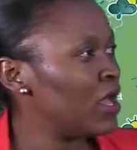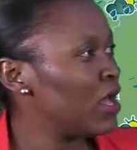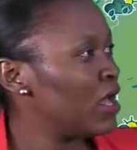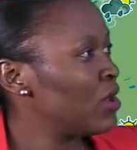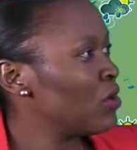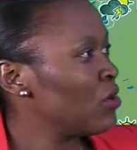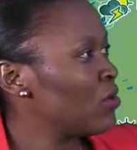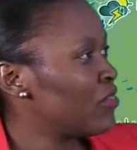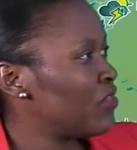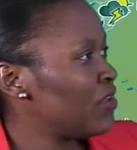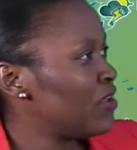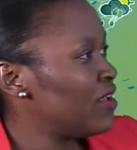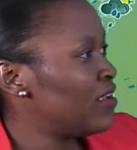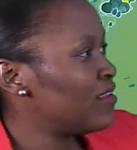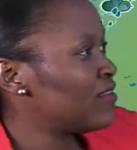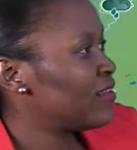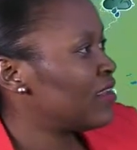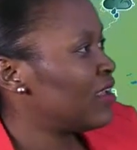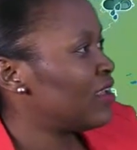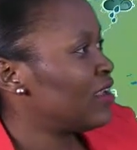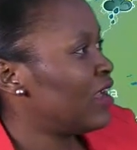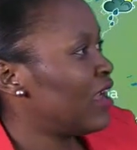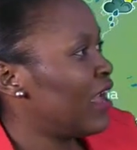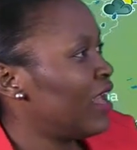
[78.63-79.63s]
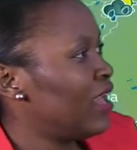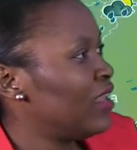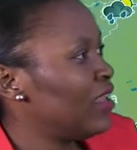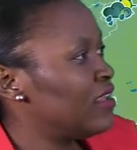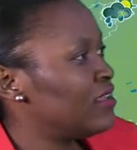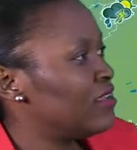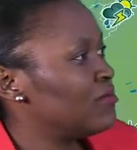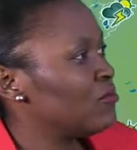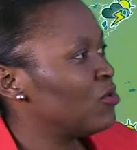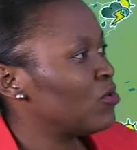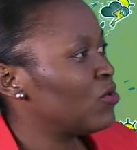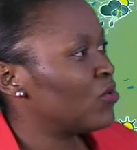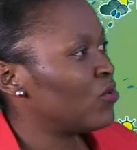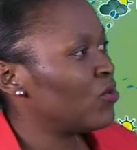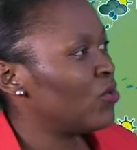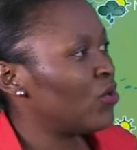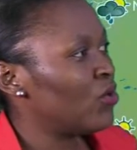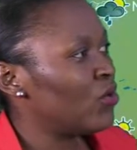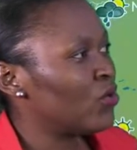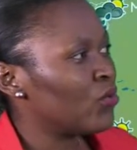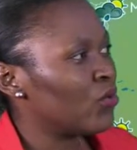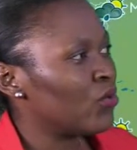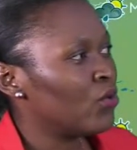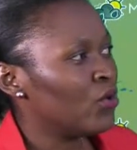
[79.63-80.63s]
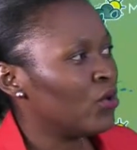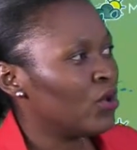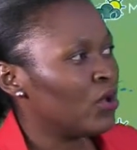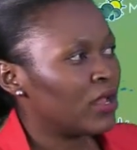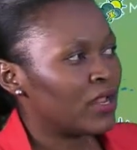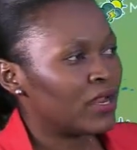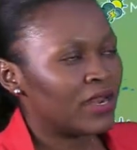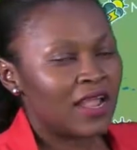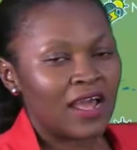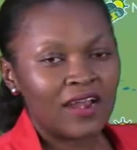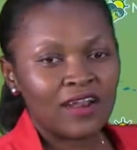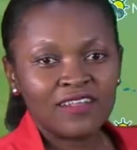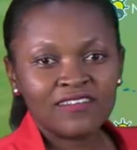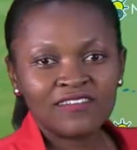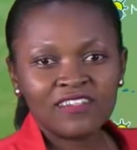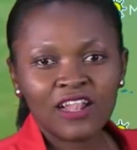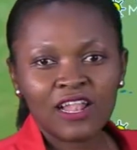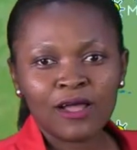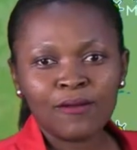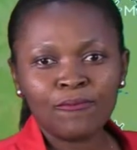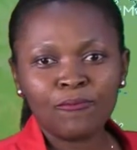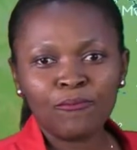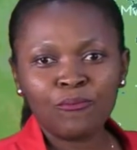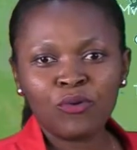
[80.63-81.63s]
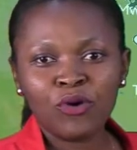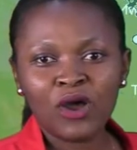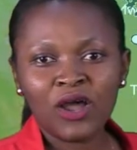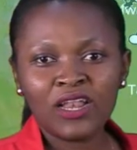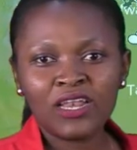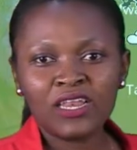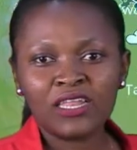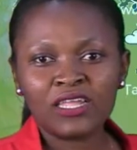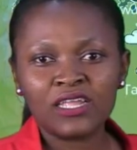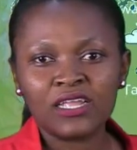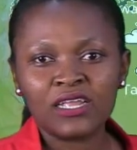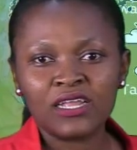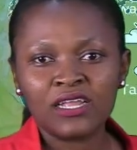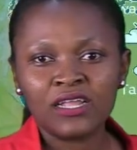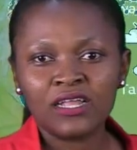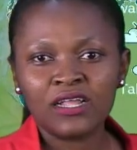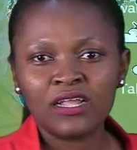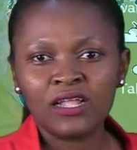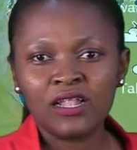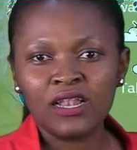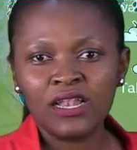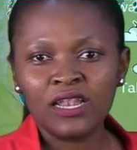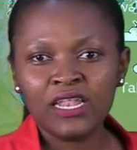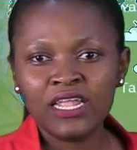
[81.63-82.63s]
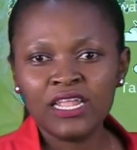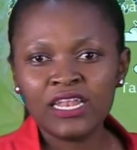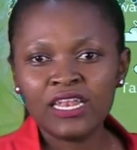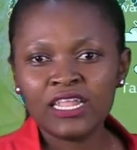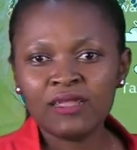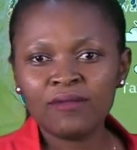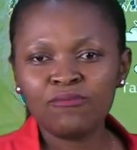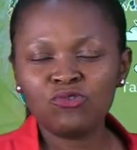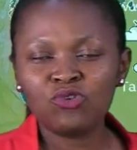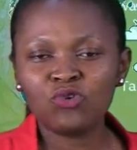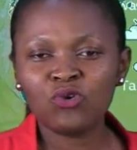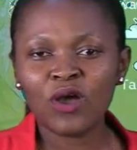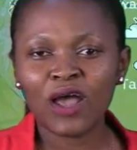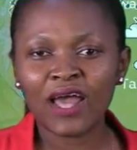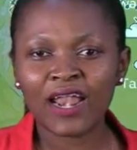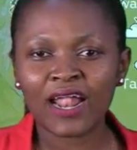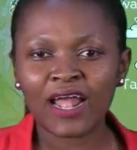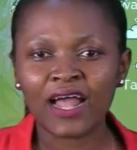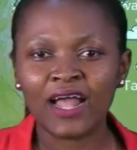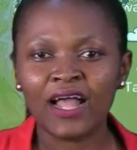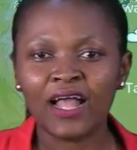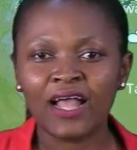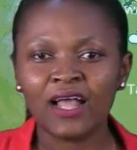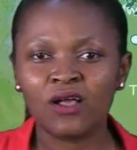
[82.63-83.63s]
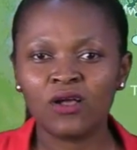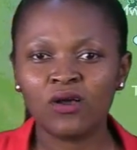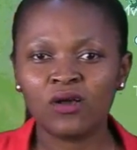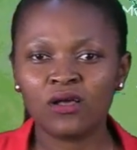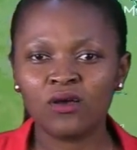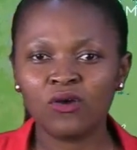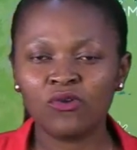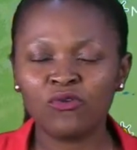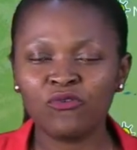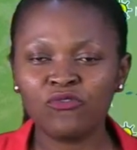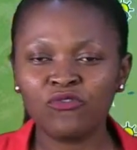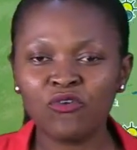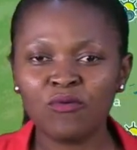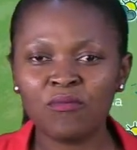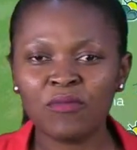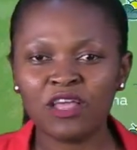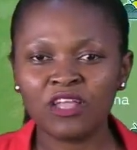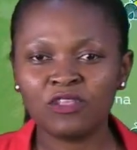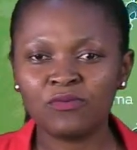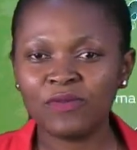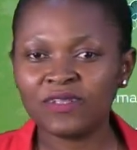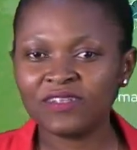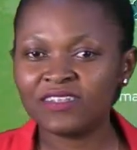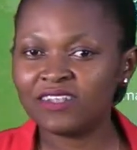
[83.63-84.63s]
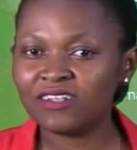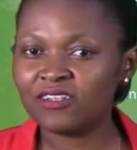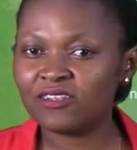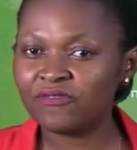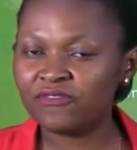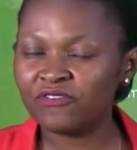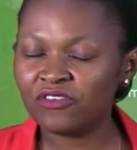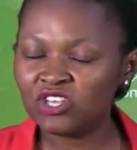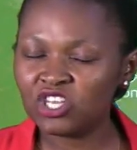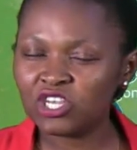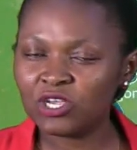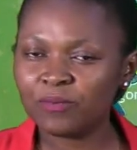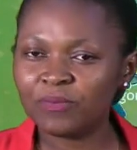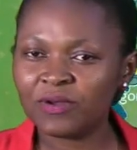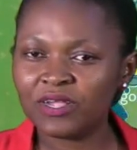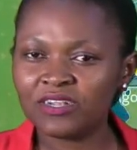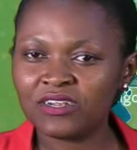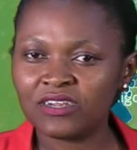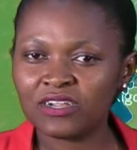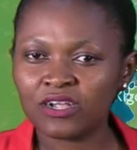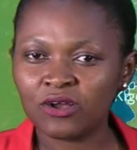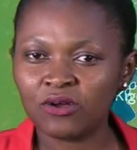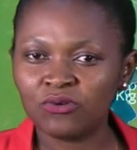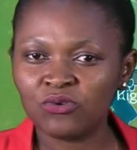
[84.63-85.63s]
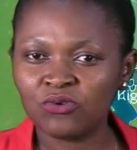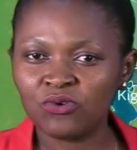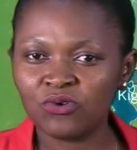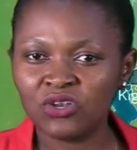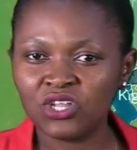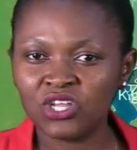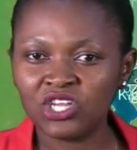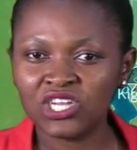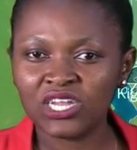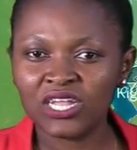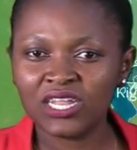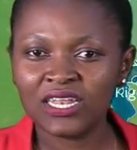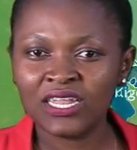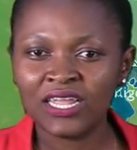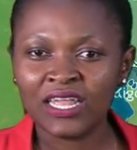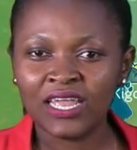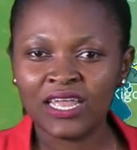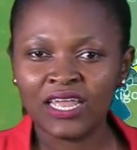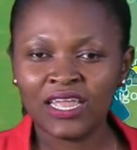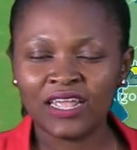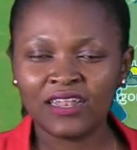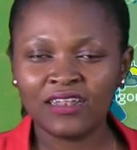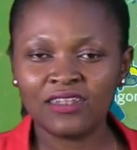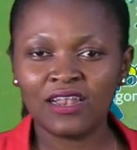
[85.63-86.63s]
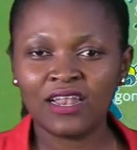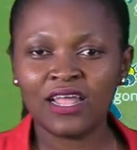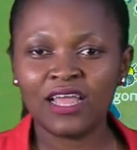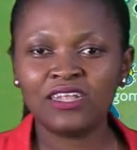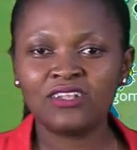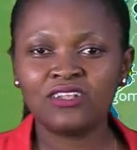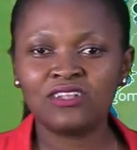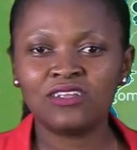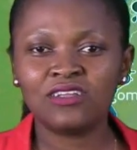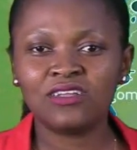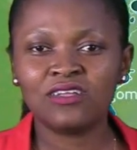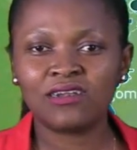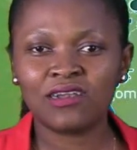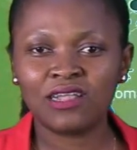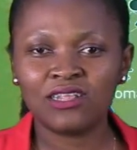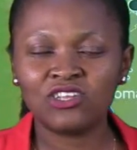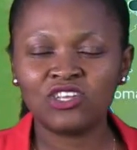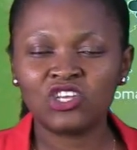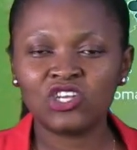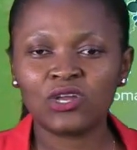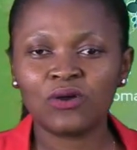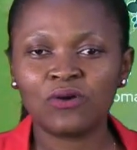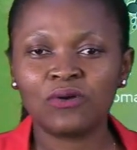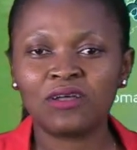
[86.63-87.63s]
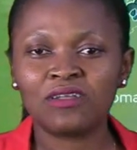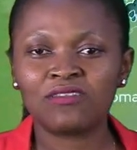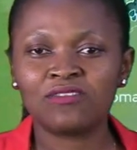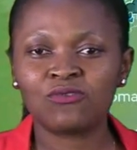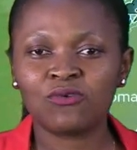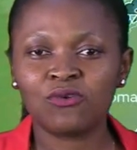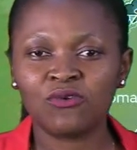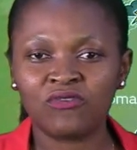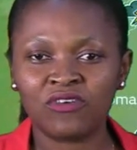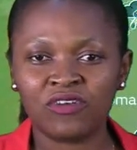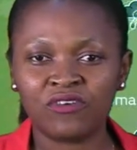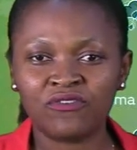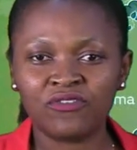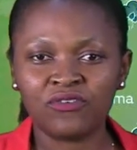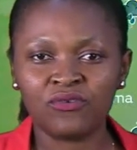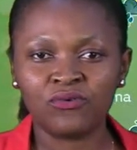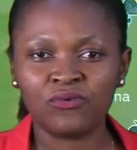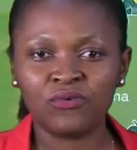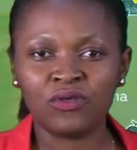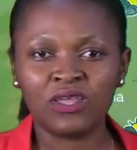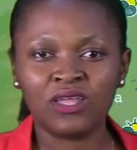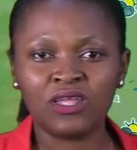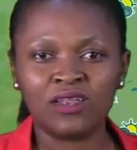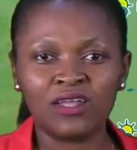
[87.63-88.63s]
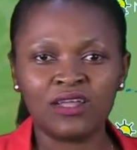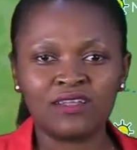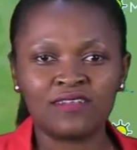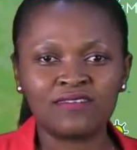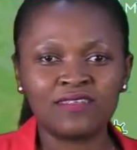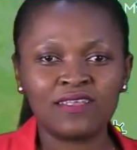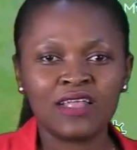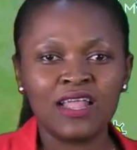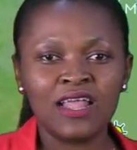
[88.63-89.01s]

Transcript: Northeastern Highland, Morogoro, Dar es Salaam, Pwani, Lindi, Mtwara, Ruvuma expected to feature partly cloud condition and light rain showers over a few areas.